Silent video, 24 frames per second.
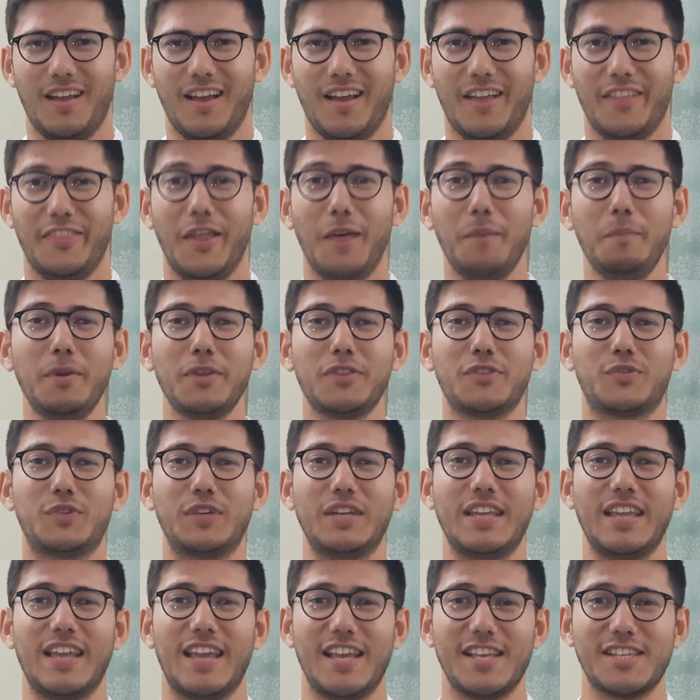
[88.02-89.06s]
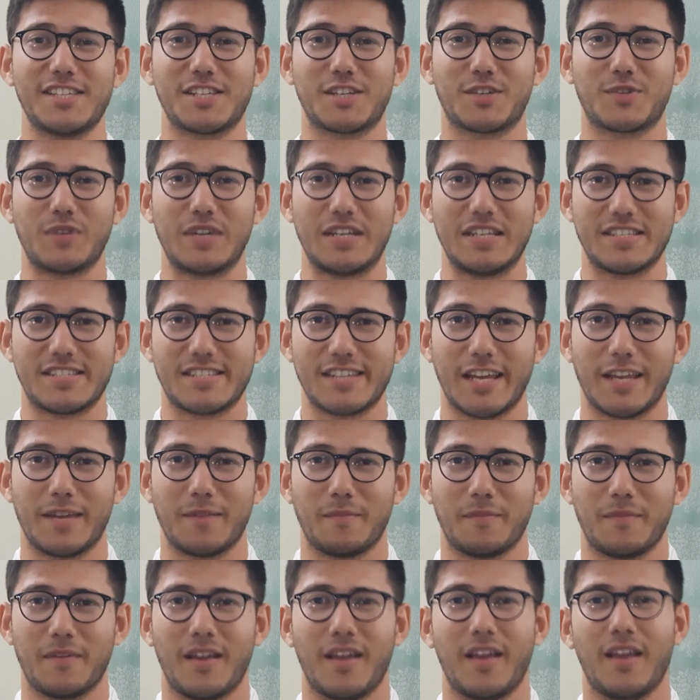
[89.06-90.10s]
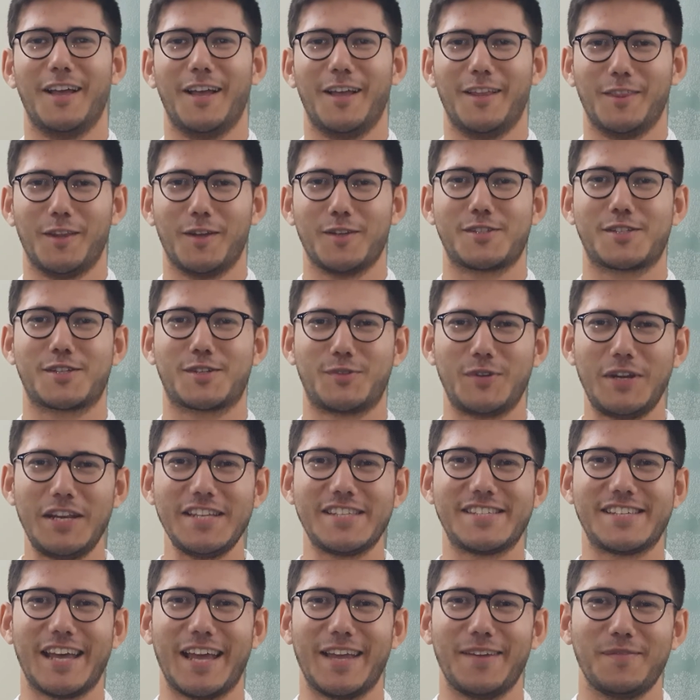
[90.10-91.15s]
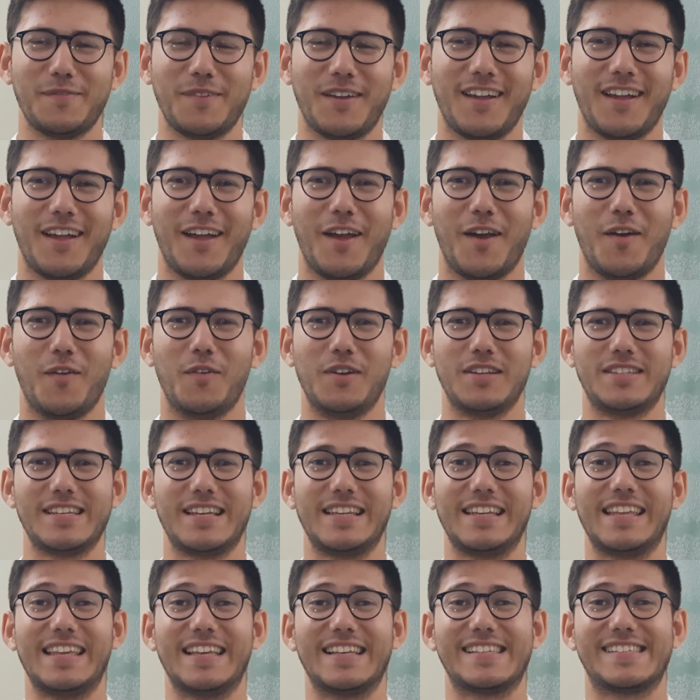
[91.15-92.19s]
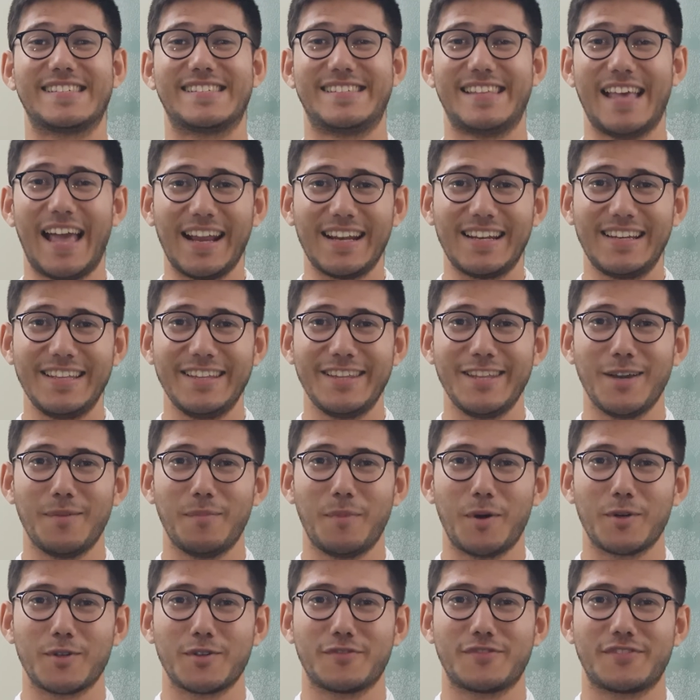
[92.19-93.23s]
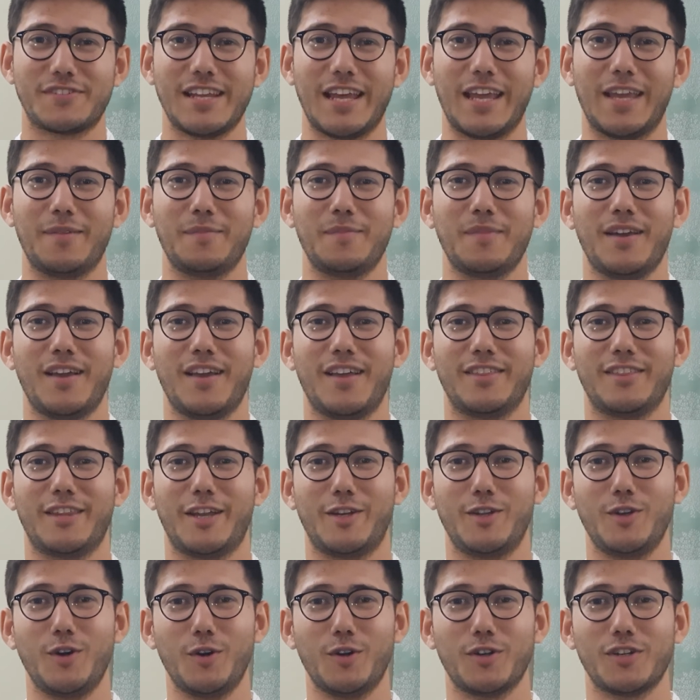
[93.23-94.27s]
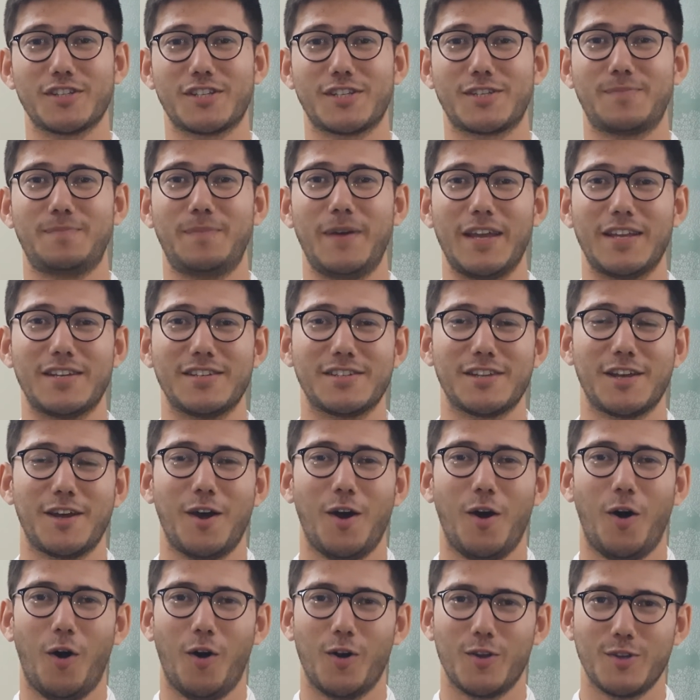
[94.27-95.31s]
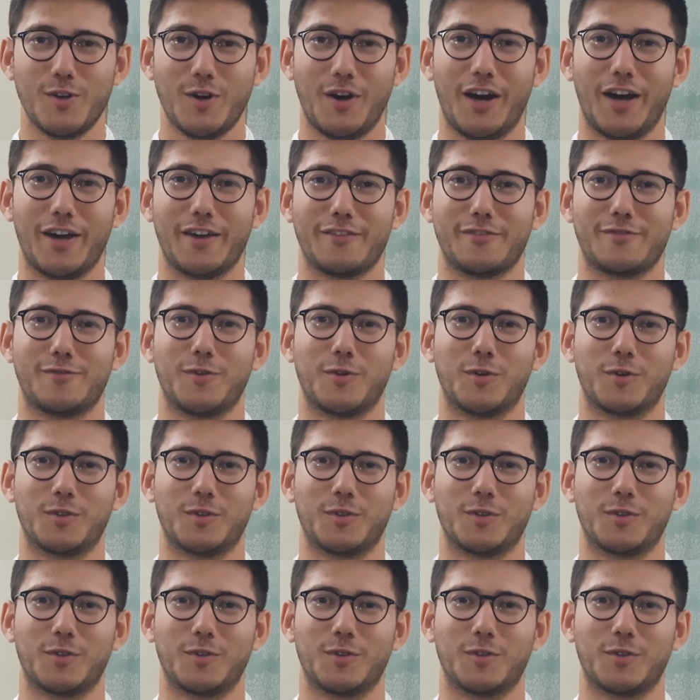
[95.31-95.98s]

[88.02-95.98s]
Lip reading: Number 3 is screen time. Now screen time will tell exactly the amount of time that you're going to spend on your iPhone.